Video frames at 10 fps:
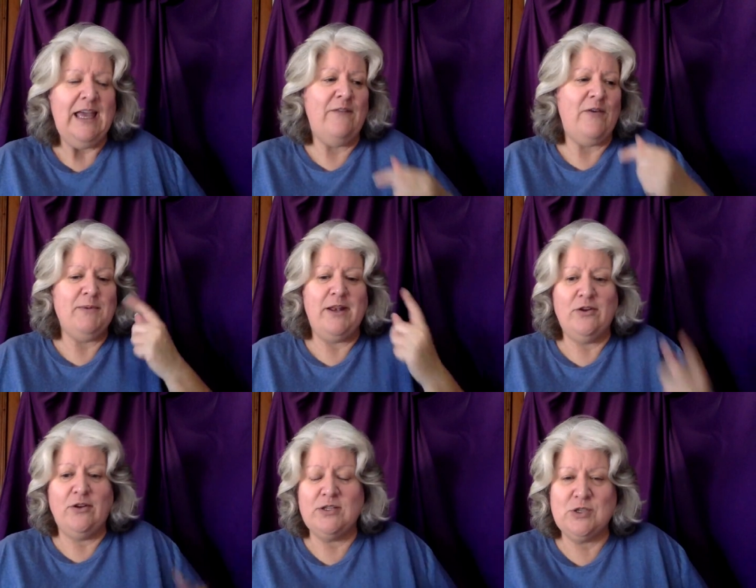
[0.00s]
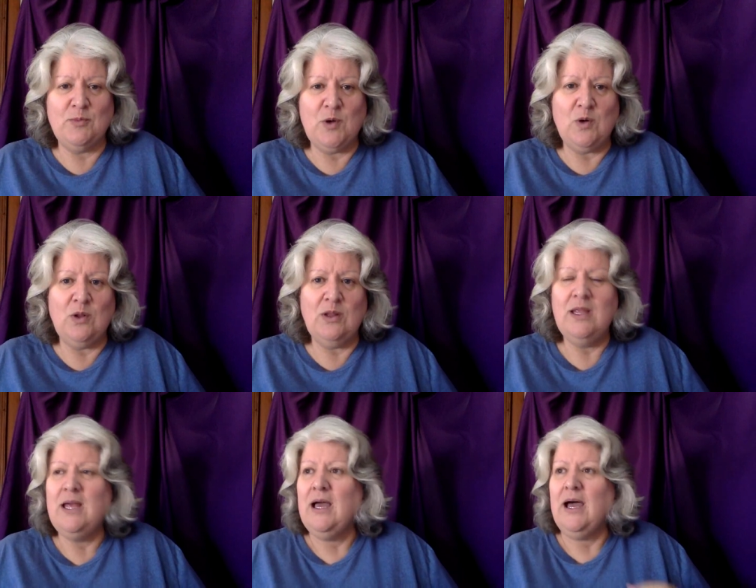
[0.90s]
If I'm getting on a Zoom call,
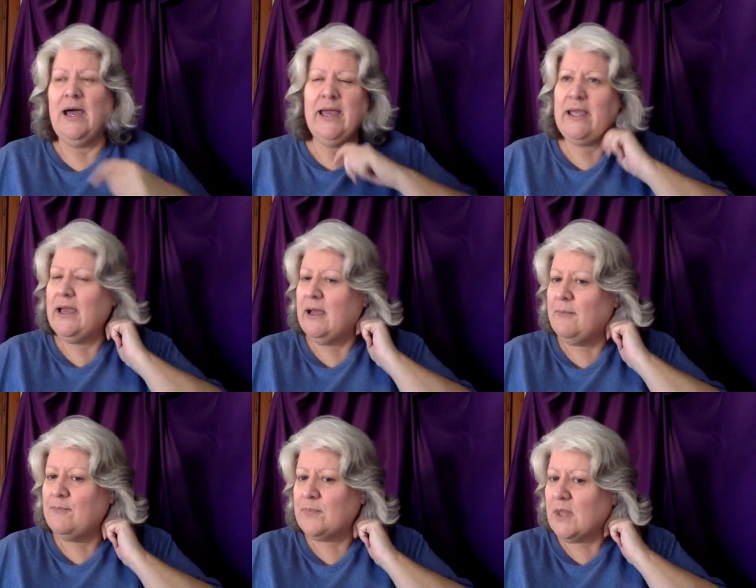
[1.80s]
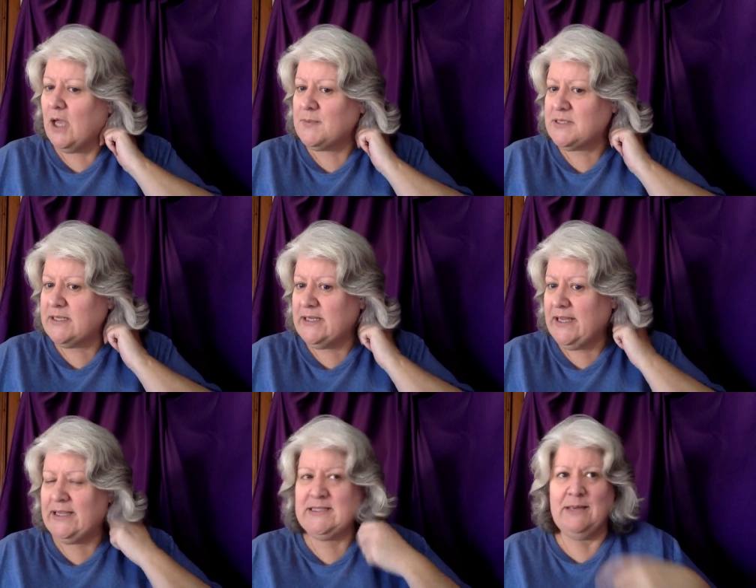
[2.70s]
I I'm sitting
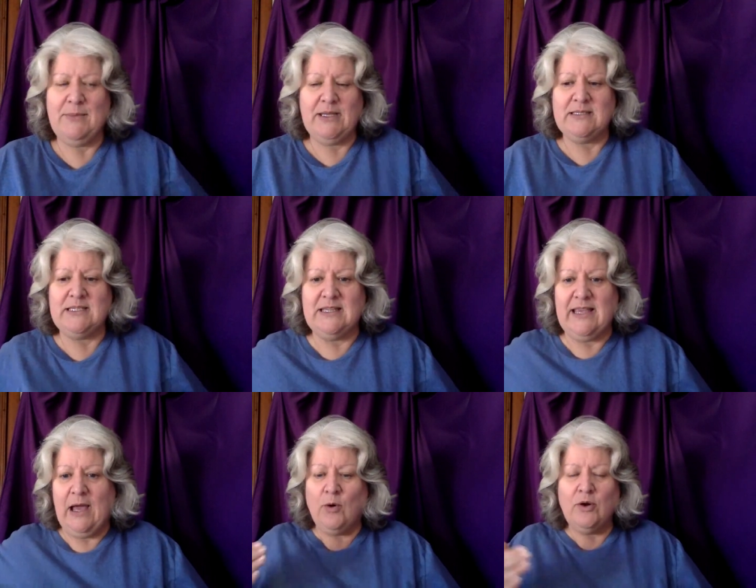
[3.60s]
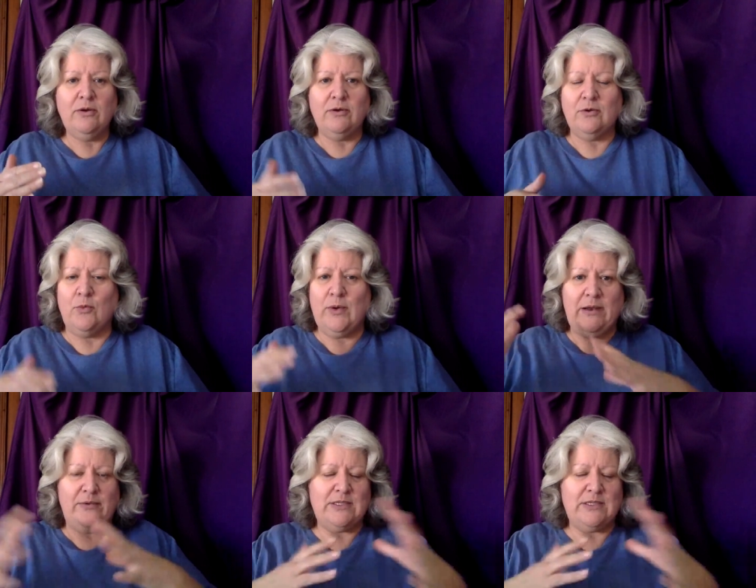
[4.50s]
here 10 minutes to the hour, or
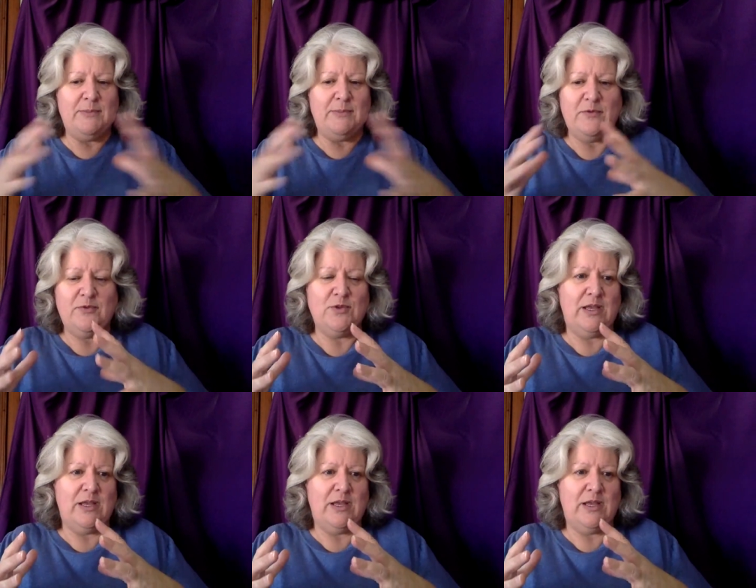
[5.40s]
10 minutes before the